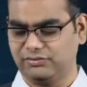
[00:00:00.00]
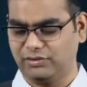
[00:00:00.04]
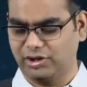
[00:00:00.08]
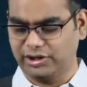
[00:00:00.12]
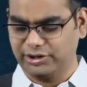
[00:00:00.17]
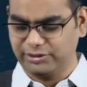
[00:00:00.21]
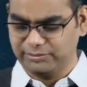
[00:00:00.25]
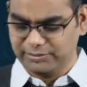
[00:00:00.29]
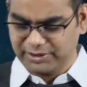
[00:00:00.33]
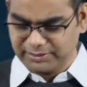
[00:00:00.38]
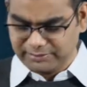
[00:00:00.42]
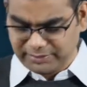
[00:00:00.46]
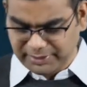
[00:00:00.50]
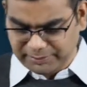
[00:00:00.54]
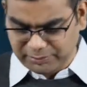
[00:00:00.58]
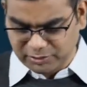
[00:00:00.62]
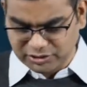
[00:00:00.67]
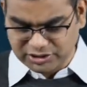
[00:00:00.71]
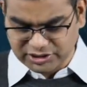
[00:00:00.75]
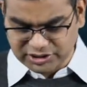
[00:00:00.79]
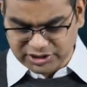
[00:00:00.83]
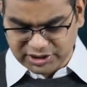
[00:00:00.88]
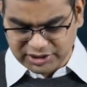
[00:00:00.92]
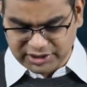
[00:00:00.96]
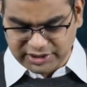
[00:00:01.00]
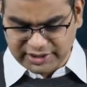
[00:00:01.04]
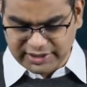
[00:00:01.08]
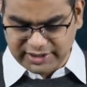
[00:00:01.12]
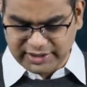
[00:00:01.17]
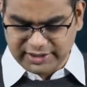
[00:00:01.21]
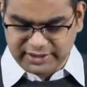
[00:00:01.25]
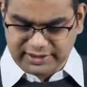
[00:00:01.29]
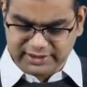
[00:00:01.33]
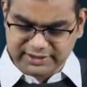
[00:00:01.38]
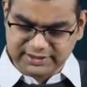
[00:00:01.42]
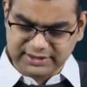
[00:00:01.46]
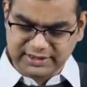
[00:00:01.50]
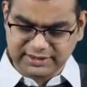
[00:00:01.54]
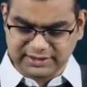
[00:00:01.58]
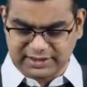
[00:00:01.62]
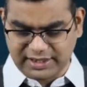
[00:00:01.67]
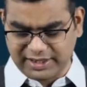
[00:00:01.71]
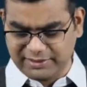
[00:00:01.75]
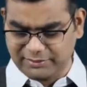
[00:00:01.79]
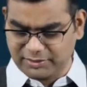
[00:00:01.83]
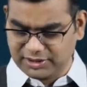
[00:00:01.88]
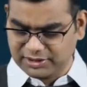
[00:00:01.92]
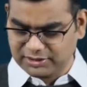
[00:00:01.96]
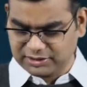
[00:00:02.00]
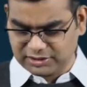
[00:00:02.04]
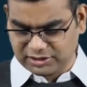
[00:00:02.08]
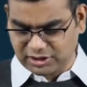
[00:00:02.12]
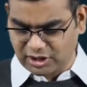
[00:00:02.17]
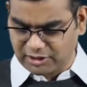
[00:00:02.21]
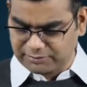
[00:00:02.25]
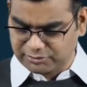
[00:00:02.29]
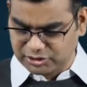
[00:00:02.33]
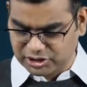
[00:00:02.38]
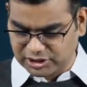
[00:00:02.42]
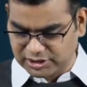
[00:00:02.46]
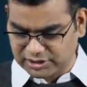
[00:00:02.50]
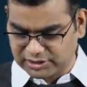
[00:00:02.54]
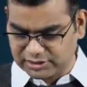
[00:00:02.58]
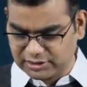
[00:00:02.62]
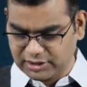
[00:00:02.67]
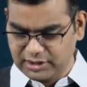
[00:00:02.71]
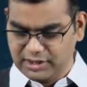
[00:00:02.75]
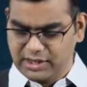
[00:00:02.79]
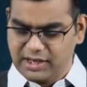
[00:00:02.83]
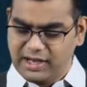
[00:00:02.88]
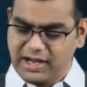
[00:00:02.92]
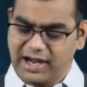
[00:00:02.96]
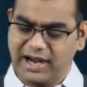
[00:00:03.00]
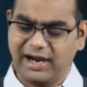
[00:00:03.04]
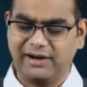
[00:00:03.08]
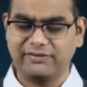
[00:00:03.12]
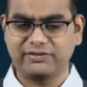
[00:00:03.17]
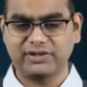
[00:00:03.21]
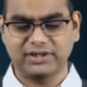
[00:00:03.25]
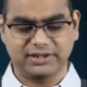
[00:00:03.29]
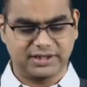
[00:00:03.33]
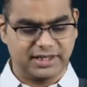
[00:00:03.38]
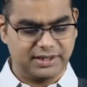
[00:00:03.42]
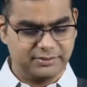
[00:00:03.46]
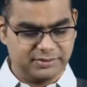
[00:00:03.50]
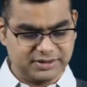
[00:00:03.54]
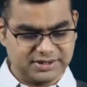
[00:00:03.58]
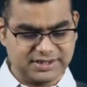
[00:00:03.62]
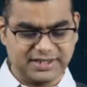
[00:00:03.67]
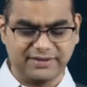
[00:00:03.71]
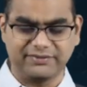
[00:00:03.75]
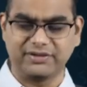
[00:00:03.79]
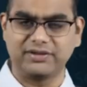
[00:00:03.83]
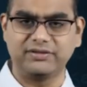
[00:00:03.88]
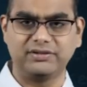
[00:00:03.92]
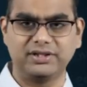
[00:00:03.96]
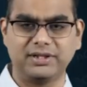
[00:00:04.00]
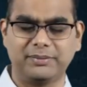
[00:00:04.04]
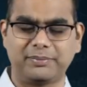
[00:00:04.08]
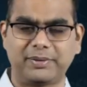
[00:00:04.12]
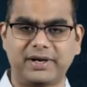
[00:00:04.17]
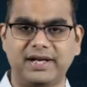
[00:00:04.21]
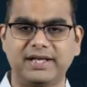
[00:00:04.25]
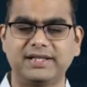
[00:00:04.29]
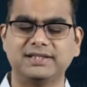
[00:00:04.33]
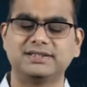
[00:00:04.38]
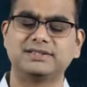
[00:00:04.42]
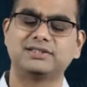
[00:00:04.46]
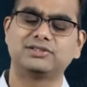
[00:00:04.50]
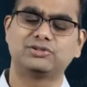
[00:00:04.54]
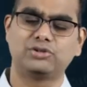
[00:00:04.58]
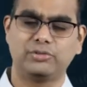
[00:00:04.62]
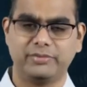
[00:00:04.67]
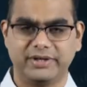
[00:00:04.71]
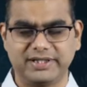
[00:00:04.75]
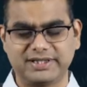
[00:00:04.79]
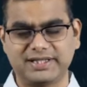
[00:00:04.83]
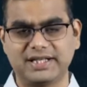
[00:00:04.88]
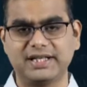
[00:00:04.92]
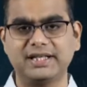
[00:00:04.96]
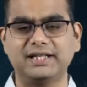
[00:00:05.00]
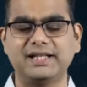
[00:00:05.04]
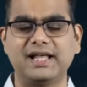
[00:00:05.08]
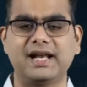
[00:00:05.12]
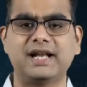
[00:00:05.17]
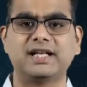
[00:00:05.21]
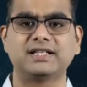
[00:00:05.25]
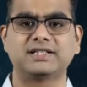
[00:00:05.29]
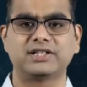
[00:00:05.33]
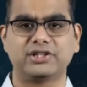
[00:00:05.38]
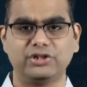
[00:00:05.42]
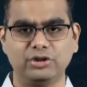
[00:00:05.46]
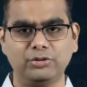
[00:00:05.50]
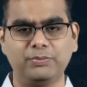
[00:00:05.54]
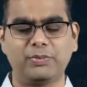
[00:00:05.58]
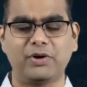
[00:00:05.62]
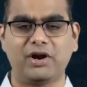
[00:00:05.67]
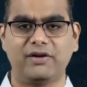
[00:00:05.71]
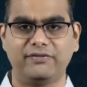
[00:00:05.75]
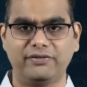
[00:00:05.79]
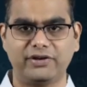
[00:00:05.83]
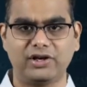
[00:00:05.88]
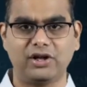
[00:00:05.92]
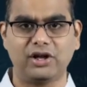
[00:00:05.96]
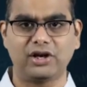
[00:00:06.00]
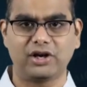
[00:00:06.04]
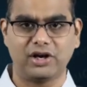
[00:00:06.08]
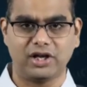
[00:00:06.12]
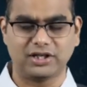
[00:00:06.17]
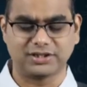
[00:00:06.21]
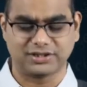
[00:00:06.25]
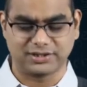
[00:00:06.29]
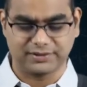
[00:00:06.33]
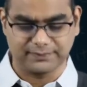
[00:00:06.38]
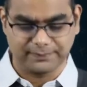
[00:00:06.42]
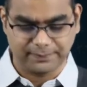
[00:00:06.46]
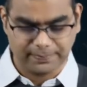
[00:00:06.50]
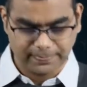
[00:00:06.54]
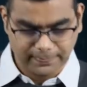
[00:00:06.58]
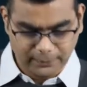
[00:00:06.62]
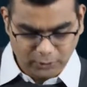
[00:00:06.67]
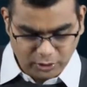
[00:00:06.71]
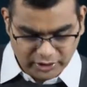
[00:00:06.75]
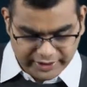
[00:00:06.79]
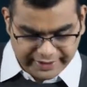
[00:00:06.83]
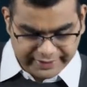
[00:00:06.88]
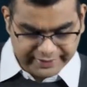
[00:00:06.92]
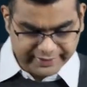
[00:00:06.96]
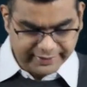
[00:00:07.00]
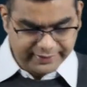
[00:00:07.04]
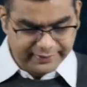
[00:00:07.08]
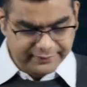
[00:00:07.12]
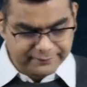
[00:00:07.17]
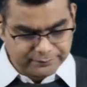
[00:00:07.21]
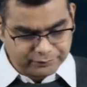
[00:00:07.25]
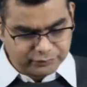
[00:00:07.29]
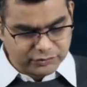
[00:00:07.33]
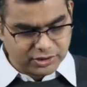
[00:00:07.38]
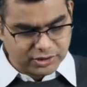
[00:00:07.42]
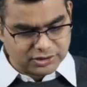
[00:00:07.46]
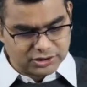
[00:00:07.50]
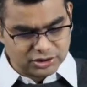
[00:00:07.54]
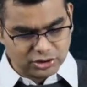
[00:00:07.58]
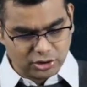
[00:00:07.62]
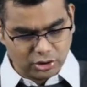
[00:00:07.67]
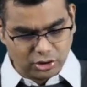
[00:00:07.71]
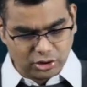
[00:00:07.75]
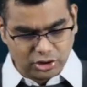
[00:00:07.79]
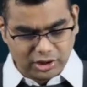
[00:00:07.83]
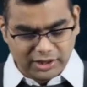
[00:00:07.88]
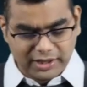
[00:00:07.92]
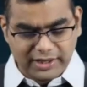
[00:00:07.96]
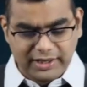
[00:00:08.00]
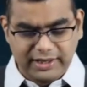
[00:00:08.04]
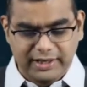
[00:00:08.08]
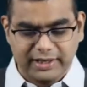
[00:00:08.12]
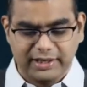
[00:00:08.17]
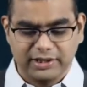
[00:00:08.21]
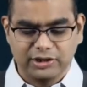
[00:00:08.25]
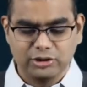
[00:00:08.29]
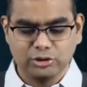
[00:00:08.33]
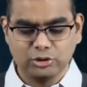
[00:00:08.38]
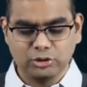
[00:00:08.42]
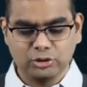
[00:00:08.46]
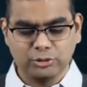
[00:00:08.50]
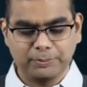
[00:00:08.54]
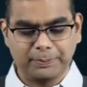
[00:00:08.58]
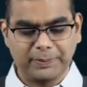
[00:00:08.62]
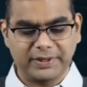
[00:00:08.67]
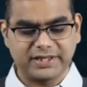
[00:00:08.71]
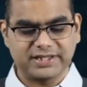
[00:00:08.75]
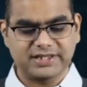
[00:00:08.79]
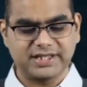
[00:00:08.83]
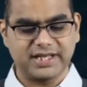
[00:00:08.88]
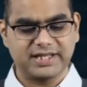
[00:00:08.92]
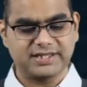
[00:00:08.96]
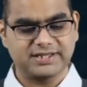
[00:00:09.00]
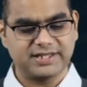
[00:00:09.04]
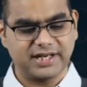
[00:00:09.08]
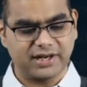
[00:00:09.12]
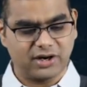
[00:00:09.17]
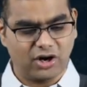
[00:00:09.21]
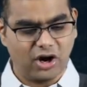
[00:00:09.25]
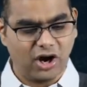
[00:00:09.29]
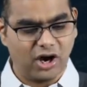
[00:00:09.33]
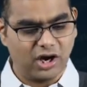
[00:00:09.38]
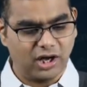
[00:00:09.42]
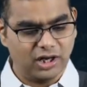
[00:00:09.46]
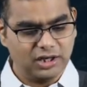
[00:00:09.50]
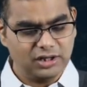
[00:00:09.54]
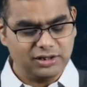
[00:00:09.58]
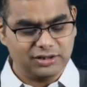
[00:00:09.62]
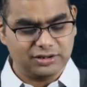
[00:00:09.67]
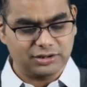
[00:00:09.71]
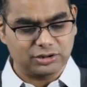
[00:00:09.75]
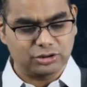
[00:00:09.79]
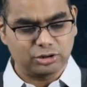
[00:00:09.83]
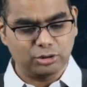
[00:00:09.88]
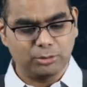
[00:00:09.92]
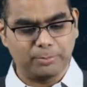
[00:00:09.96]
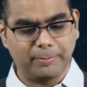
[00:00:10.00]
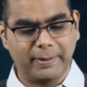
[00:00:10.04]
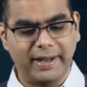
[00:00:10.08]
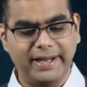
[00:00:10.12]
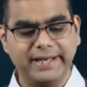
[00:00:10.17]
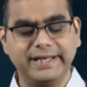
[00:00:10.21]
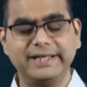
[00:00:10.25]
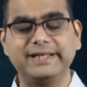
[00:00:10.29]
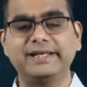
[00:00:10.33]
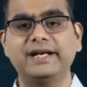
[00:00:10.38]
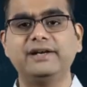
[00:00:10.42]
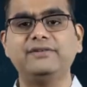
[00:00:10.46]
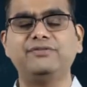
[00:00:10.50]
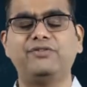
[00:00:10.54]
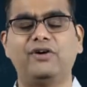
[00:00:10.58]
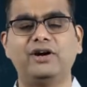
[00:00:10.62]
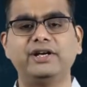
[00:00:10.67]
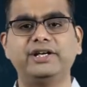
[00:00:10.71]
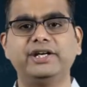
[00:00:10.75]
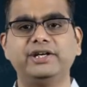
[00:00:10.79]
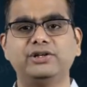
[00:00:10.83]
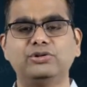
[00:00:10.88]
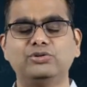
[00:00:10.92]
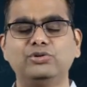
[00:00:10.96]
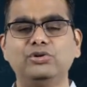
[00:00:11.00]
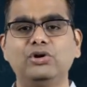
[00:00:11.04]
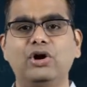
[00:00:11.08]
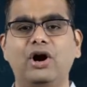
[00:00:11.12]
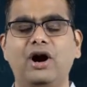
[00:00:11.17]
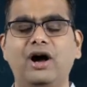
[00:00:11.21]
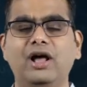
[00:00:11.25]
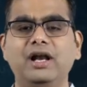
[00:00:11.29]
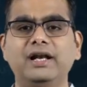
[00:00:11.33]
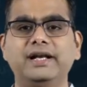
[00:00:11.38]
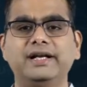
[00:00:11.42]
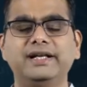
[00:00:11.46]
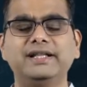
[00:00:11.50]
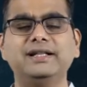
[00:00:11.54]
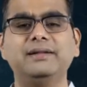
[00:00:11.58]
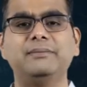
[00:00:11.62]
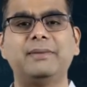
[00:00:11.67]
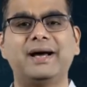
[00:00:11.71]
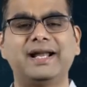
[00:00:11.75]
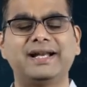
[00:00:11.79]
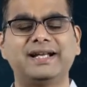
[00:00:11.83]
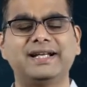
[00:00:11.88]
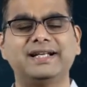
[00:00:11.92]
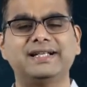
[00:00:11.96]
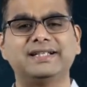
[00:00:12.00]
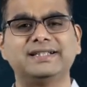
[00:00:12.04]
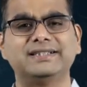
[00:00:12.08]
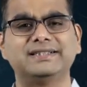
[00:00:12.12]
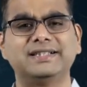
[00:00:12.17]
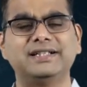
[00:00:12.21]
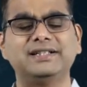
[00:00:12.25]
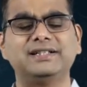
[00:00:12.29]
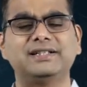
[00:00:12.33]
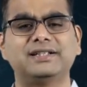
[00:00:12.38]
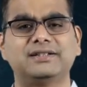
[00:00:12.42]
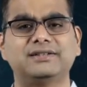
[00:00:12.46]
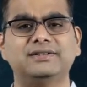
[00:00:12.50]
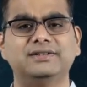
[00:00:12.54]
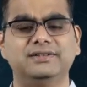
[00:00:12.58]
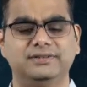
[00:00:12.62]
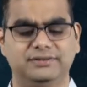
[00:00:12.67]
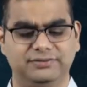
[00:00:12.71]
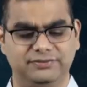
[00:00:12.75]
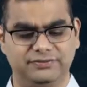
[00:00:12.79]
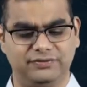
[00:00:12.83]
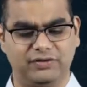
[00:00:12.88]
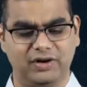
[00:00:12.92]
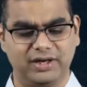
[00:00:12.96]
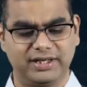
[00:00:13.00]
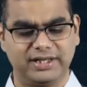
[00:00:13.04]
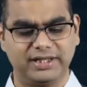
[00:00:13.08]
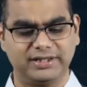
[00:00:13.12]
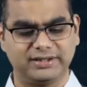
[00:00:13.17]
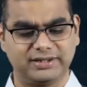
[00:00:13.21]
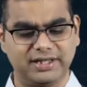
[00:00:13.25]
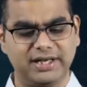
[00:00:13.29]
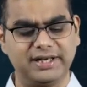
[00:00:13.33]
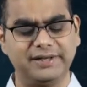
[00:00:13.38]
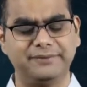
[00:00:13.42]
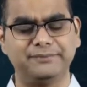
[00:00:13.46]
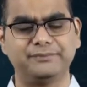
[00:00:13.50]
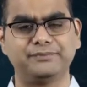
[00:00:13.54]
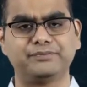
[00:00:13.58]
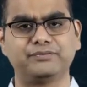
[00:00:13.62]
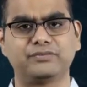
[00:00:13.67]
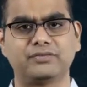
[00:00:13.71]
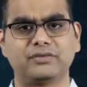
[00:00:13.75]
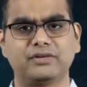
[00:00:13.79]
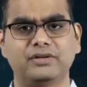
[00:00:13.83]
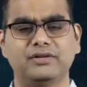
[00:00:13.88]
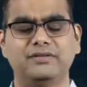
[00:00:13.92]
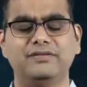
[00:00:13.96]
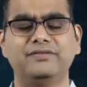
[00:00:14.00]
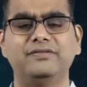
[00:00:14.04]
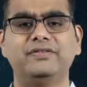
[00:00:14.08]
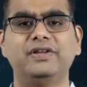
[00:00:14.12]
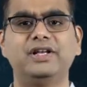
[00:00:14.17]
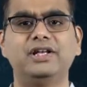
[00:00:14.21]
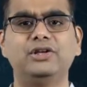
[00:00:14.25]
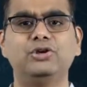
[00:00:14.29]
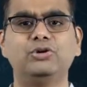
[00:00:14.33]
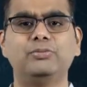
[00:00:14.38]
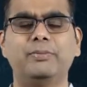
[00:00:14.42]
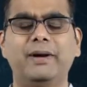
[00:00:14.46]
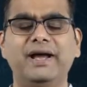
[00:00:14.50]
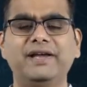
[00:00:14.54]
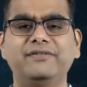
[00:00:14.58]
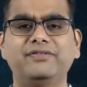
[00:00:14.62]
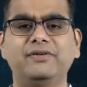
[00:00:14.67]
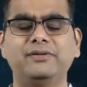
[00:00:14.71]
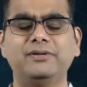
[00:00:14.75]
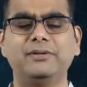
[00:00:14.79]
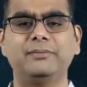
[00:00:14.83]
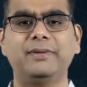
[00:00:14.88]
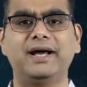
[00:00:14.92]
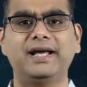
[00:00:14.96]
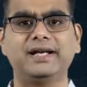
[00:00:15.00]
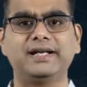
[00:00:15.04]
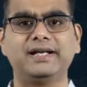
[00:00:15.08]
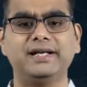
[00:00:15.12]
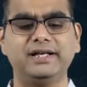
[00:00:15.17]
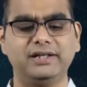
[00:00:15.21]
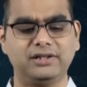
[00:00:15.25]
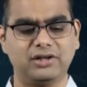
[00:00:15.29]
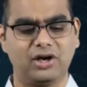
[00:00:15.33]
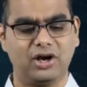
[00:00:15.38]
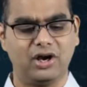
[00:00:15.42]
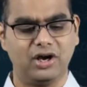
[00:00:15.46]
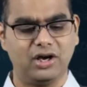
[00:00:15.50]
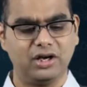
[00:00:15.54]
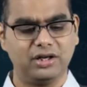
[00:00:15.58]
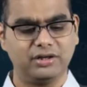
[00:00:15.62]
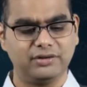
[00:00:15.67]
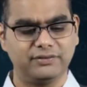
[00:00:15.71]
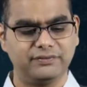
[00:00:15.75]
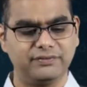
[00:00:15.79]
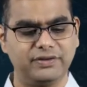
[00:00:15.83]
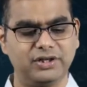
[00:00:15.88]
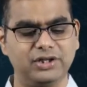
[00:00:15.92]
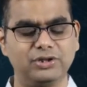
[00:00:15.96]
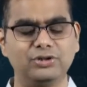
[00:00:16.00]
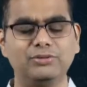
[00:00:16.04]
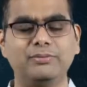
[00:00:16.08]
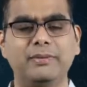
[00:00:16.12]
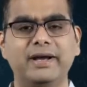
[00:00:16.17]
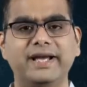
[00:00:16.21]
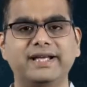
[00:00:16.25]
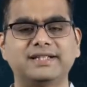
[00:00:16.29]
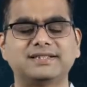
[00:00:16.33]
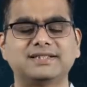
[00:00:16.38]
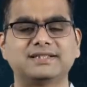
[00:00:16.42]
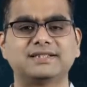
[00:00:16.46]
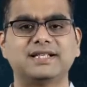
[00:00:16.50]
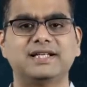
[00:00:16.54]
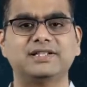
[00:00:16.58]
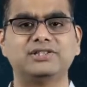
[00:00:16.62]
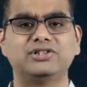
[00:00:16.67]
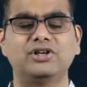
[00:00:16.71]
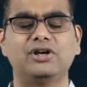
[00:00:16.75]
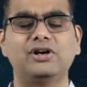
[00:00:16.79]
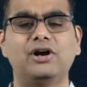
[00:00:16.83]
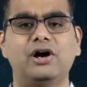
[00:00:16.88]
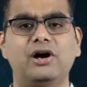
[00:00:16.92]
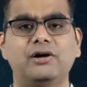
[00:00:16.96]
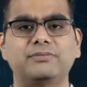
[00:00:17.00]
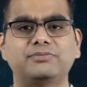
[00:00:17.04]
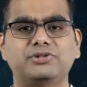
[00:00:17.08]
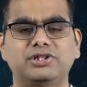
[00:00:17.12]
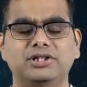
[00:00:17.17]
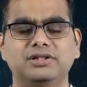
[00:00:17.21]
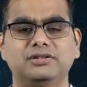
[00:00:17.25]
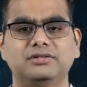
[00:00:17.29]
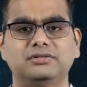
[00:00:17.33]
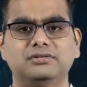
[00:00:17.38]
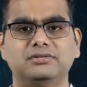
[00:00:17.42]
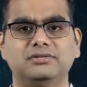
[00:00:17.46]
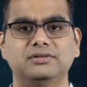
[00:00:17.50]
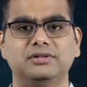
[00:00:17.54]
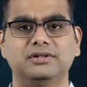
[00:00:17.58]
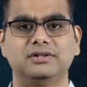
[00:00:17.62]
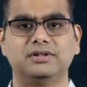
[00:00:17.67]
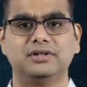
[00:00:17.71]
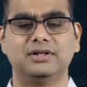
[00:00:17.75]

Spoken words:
What do you mean by position here? It is a 3-month option. After 3 months, they have given the price. So basically, they are asking you profit or loss. Okay, so you purchased a call to buy it at 42, already the market is at 43. Will you buy from the market or will you exercise your option?